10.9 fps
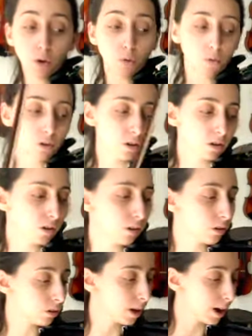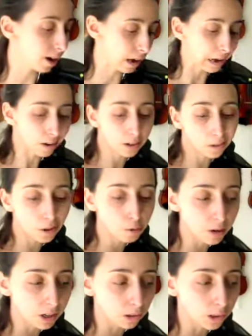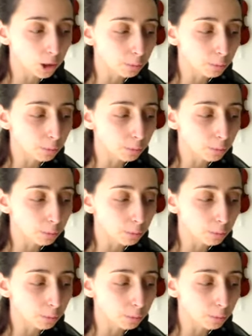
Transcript: or I don't know that you want to do this,